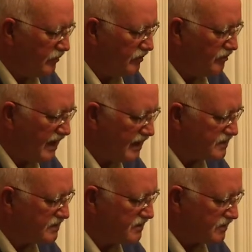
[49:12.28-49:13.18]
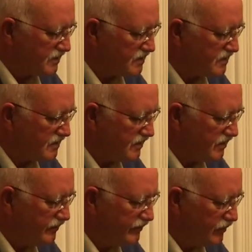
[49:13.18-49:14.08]
who were masters
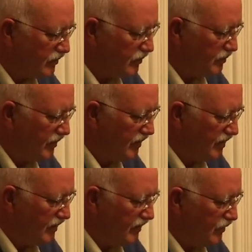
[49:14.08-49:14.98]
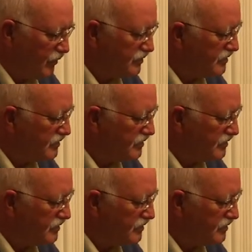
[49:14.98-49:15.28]
of form who